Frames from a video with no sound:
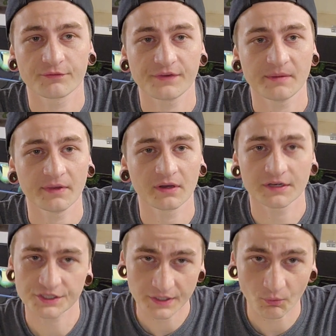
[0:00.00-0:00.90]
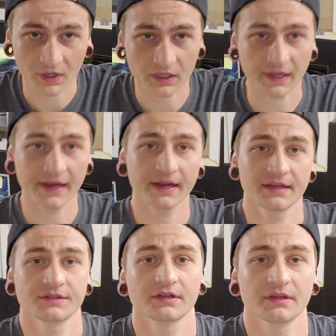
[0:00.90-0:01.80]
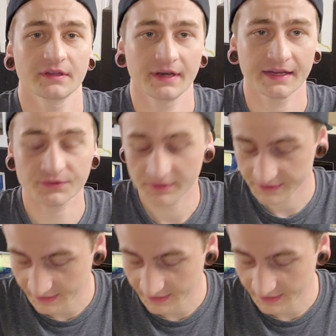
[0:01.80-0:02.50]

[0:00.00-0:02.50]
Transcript: female because she didn't want to lay because the nest wasn't